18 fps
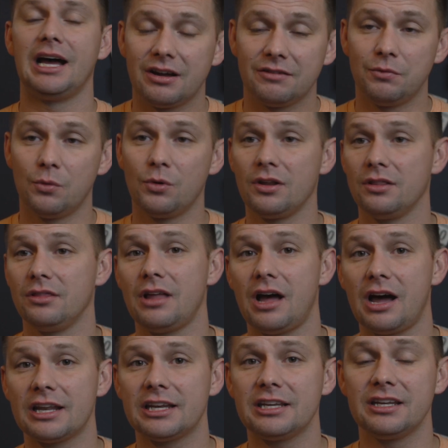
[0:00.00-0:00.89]
I've worn a
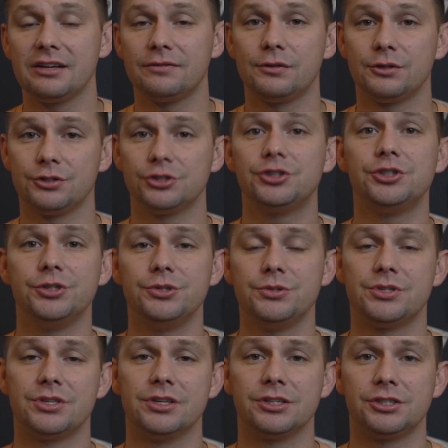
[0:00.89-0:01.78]
lot of different
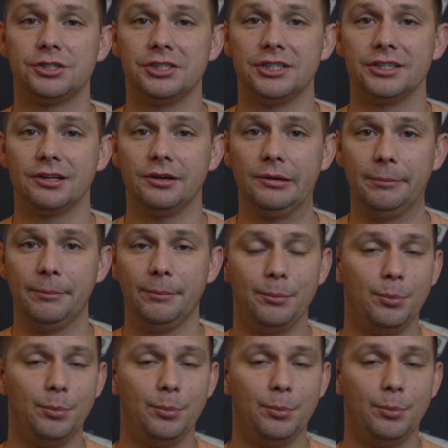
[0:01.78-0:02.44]
shoes this year.